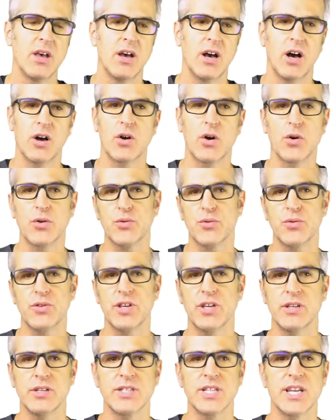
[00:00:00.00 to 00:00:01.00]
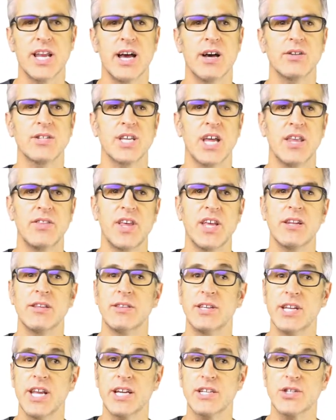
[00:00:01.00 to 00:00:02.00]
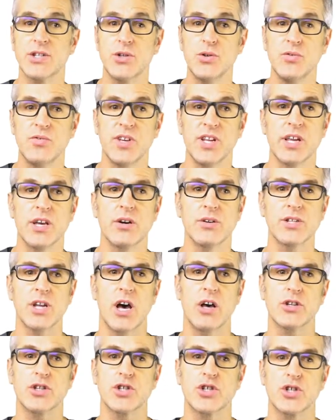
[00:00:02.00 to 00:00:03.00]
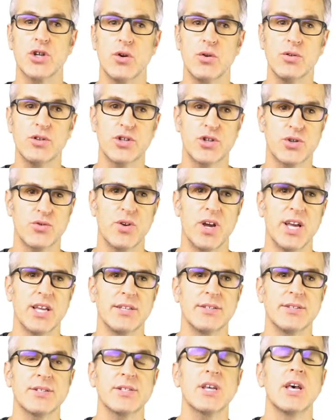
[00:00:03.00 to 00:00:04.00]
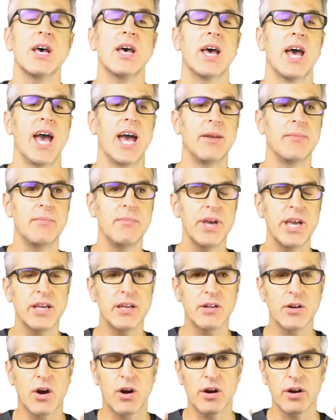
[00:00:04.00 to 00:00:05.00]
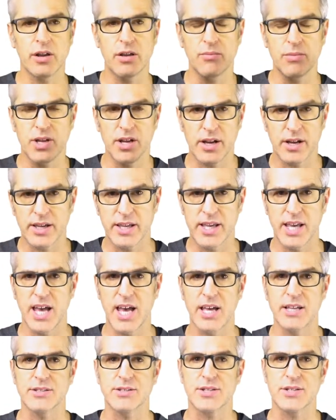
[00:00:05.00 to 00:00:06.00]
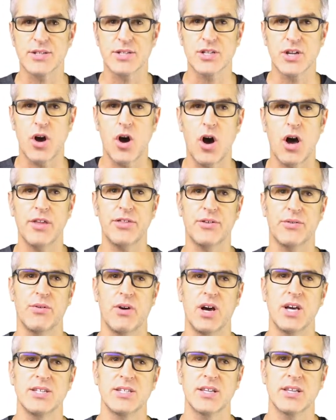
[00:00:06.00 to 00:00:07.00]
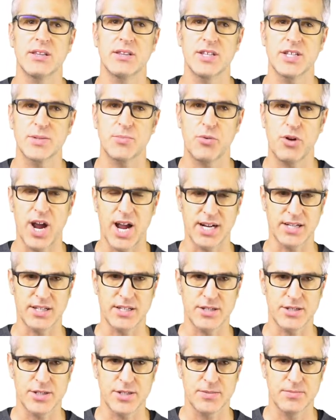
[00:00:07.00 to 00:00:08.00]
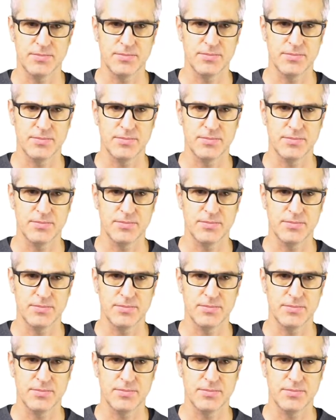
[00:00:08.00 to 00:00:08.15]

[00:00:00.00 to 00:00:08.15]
I'll go through the ins and outs, and then in the next two videos, I'll show the trends and make an argument against authorizing this practice.